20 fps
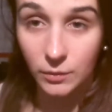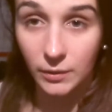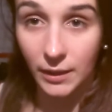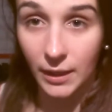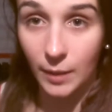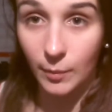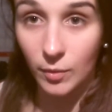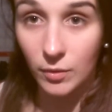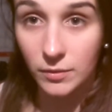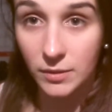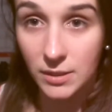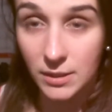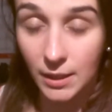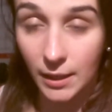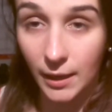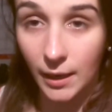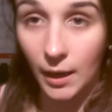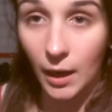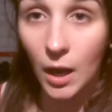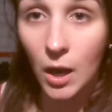keep on
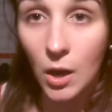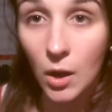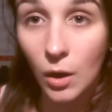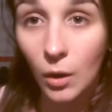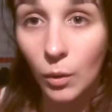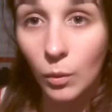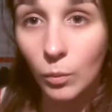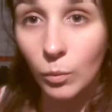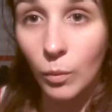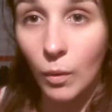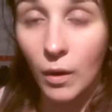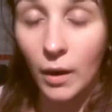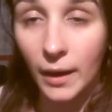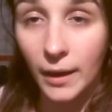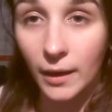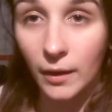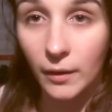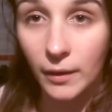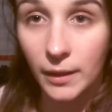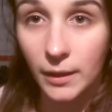studying,
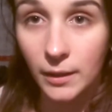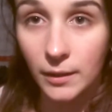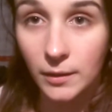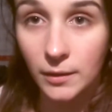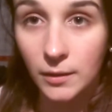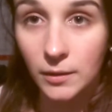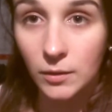why I